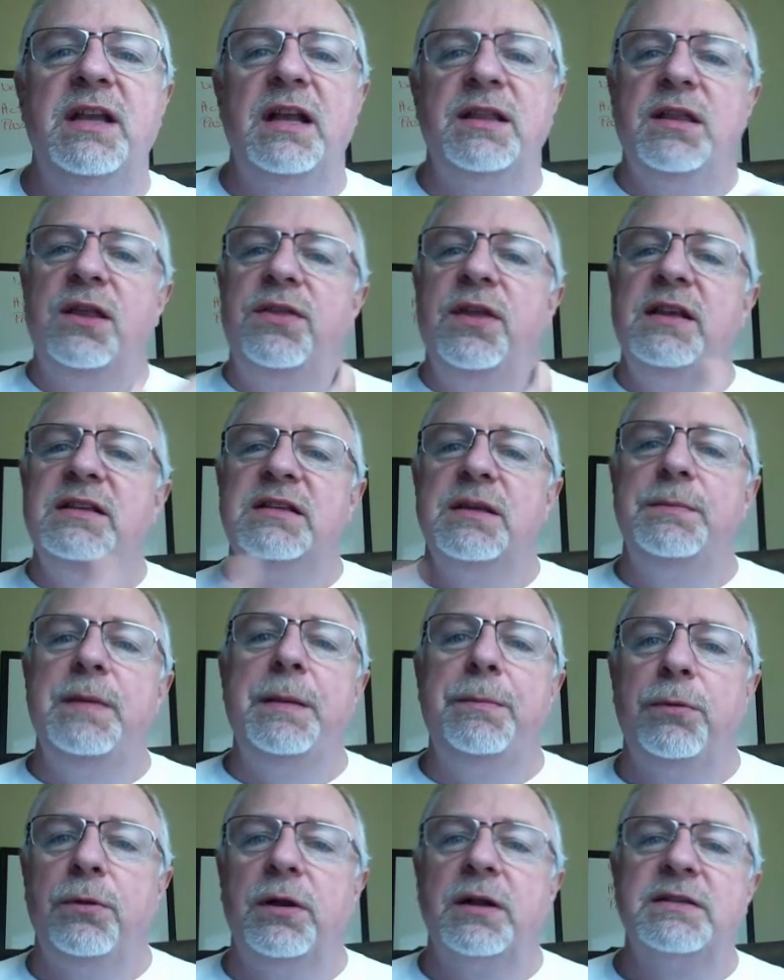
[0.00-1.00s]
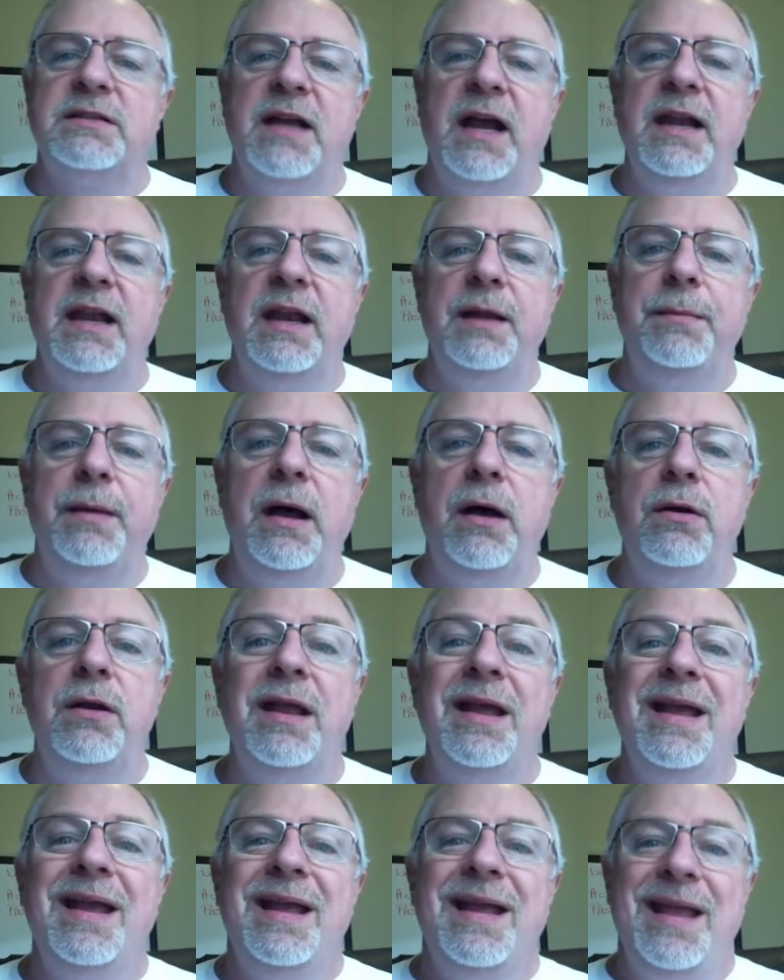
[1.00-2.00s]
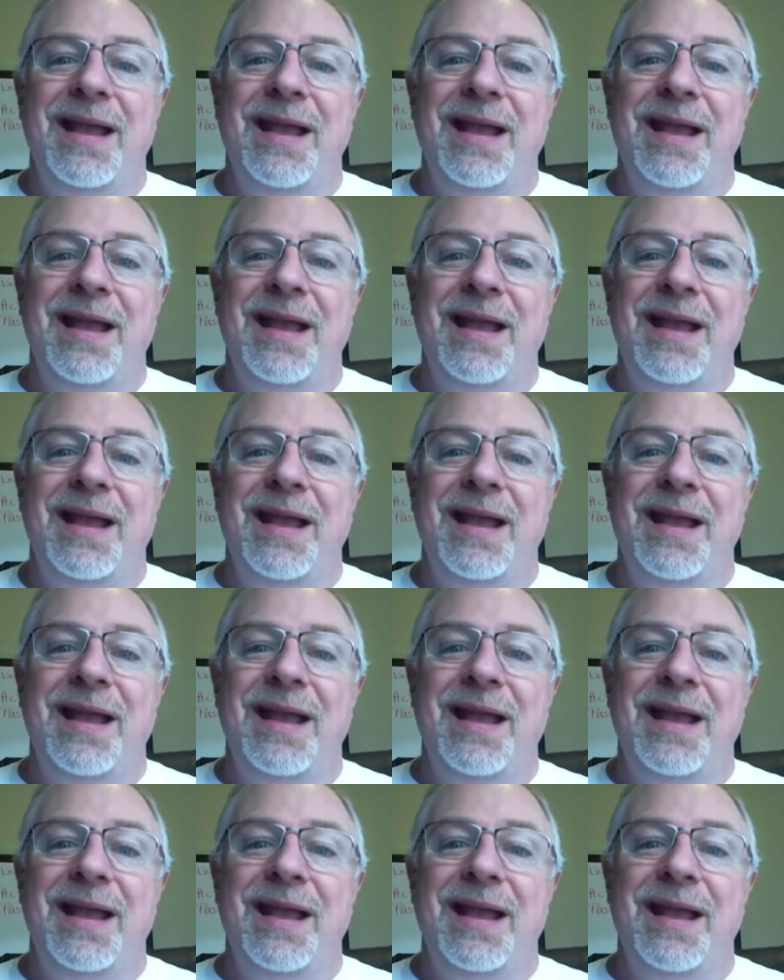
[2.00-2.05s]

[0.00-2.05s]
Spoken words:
get the things that people are excited about,